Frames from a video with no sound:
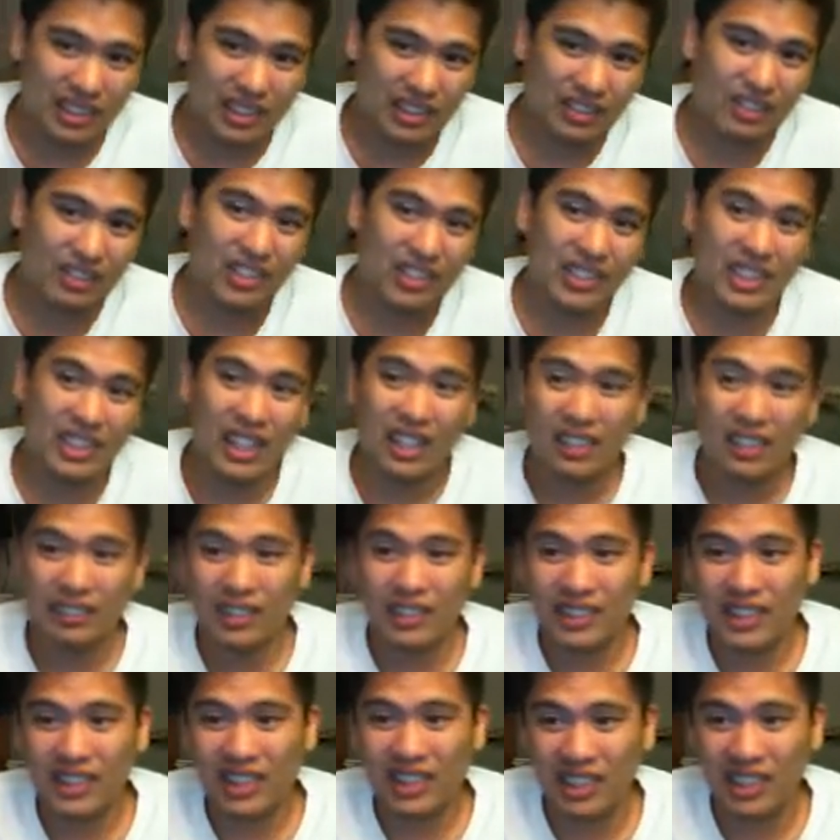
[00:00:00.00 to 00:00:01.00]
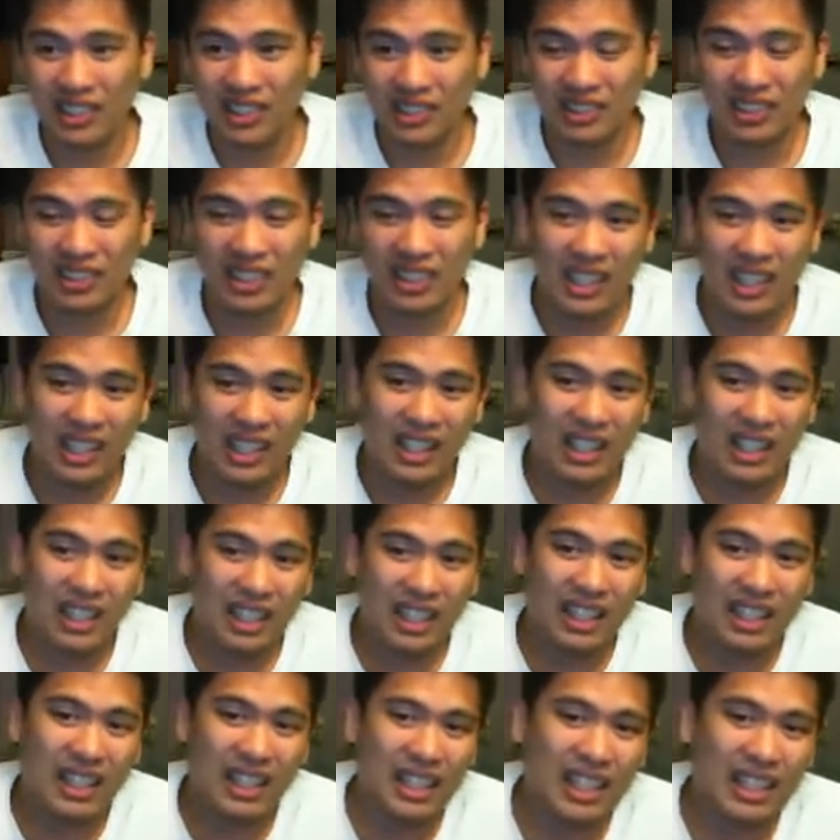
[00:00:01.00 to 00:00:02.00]
As far as Alves goes,
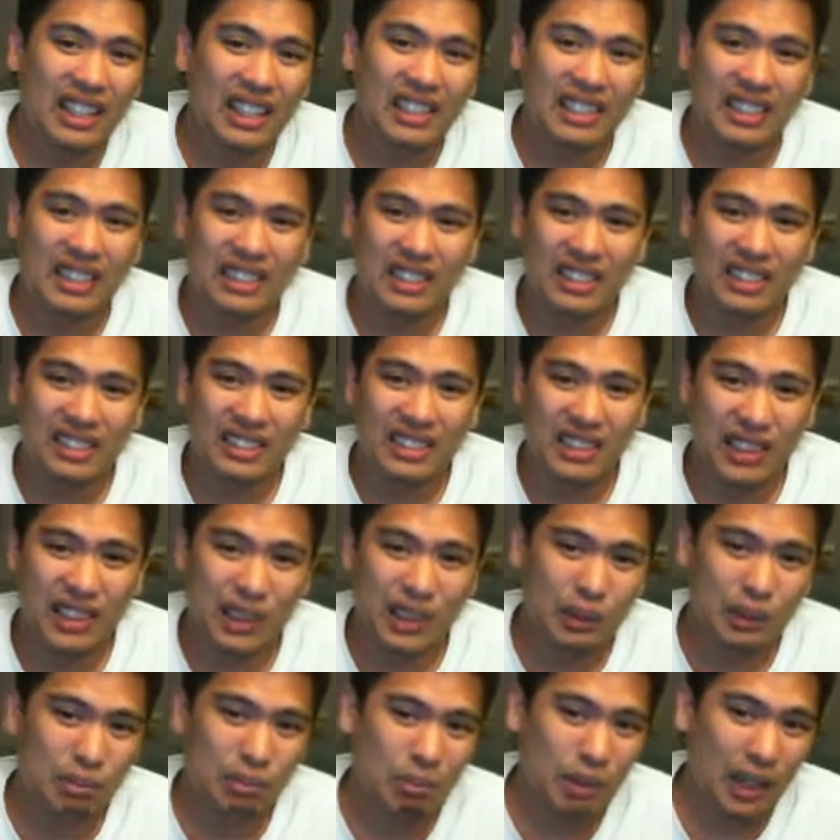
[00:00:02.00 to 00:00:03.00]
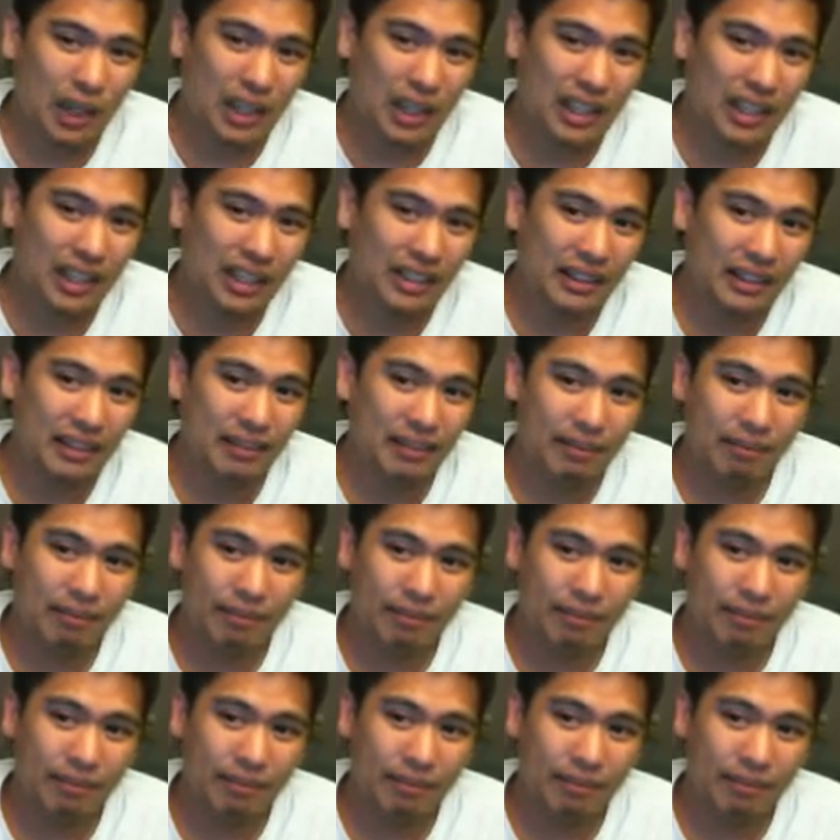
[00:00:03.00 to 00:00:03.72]
I despite